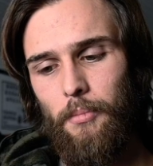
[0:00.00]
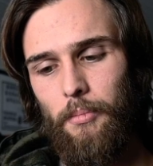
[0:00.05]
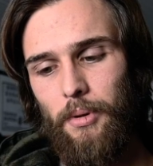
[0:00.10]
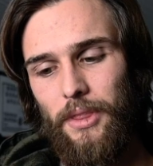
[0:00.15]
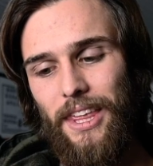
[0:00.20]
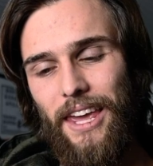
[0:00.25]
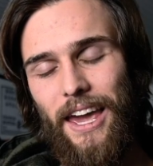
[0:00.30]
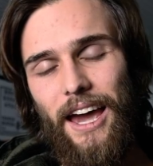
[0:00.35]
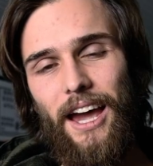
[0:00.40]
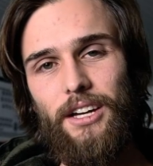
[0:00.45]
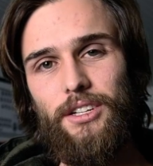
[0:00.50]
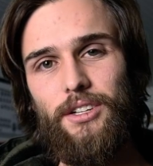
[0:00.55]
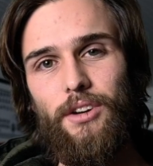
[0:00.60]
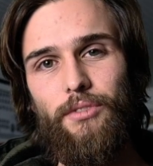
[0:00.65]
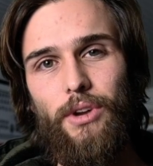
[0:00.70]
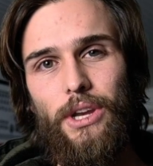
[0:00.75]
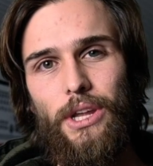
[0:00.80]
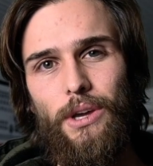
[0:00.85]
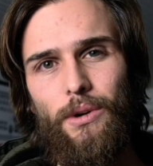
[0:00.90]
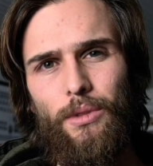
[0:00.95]
But the
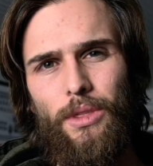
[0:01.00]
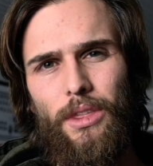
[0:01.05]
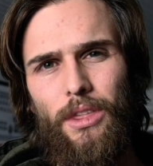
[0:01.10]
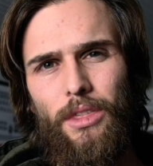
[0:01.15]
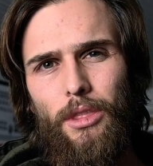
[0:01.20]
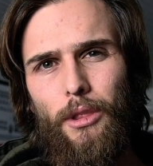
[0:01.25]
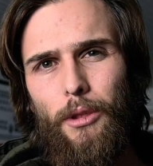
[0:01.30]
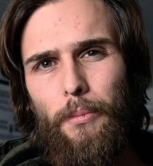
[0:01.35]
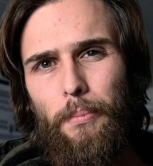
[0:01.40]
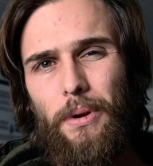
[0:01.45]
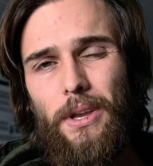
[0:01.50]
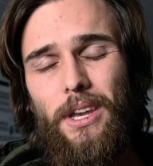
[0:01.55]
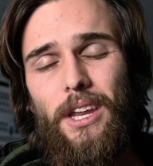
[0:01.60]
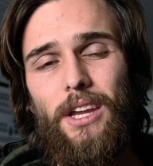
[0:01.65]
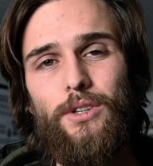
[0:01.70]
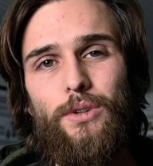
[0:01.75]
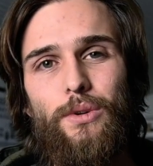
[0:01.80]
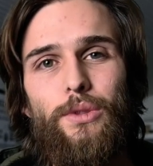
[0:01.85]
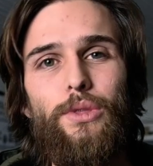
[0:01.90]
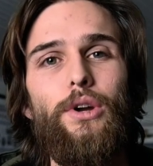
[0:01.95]
extra video, the
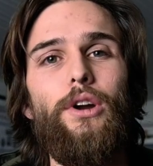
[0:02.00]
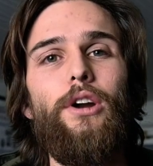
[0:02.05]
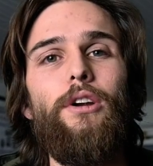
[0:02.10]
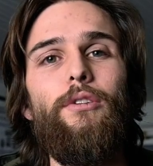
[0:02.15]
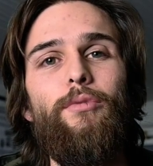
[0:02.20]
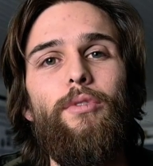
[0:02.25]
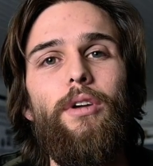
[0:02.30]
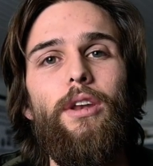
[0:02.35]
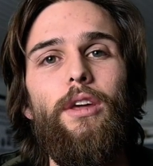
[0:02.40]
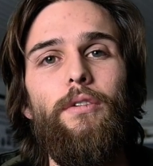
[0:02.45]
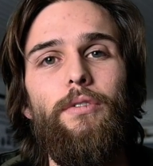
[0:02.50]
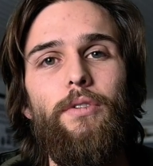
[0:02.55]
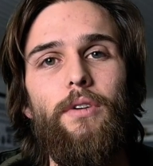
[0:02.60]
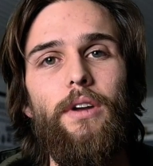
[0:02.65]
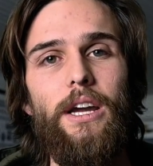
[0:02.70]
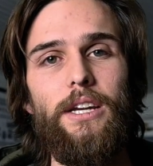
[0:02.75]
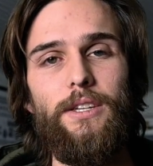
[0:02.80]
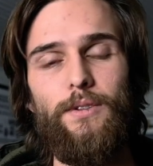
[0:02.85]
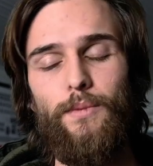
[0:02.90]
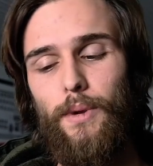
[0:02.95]
potential third video
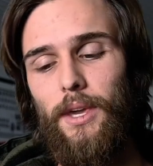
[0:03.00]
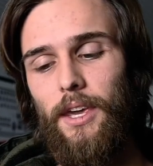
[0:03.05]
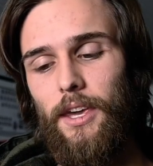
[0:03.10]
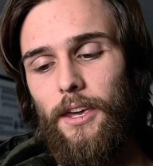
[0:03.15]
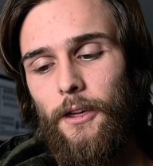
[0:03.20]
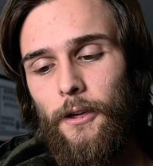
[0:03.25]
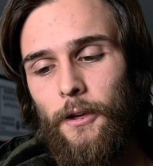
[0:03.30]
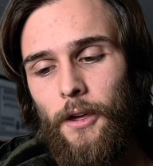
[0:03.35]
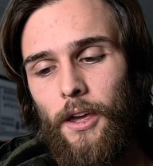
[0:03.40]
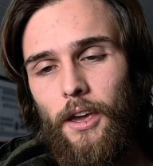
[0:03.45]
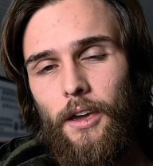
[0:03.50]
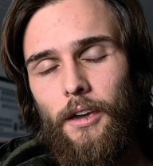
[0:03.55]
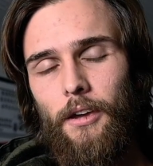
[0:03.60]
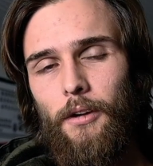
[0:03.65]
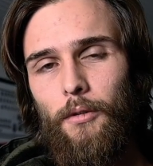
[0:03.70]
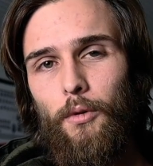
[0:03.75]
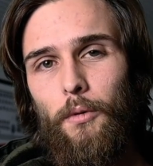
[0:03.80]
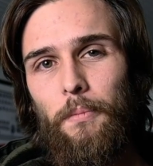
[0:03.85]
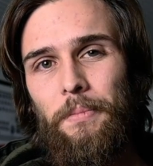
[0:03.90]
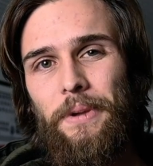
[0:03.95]
for next week,
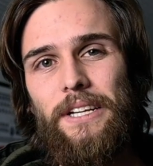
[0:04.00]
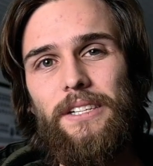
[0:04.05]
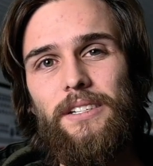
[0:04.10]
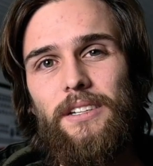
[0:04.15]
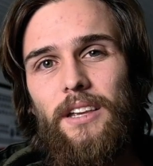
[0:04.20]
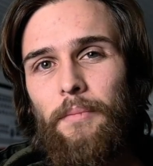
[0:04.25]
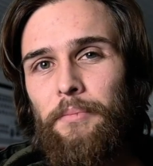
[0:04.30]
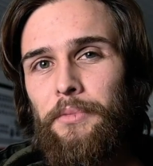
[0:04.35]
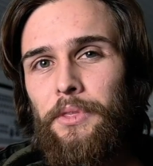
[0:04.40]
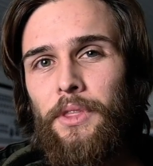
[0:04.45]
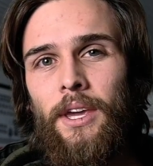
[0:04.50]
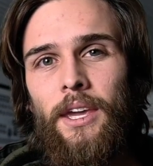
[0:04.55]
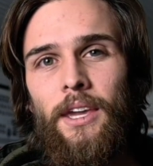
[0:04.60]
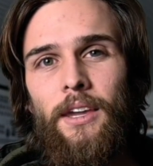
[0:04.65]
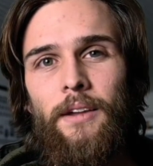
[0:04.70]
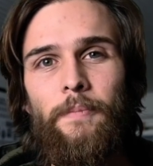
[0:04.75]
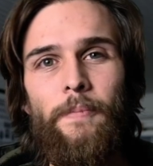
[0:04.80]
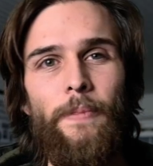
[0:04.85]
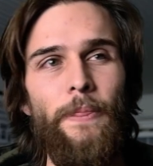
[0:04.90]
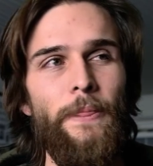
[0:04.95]
will be
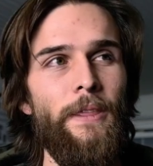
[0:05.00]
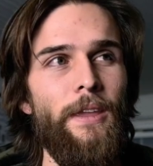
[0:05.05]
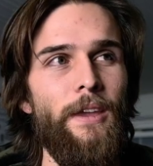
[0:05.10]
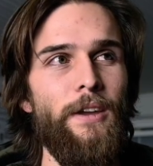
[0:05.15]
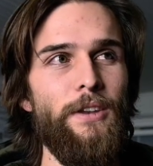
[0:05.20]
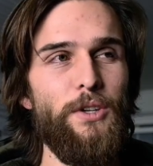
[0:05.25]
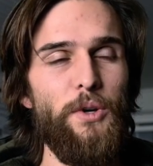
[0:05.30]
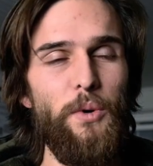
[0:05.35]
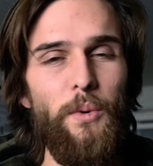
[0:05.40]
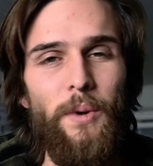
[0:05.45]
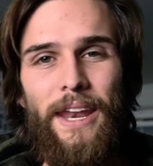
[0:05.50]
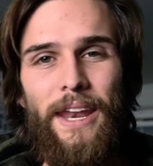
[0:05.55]
something to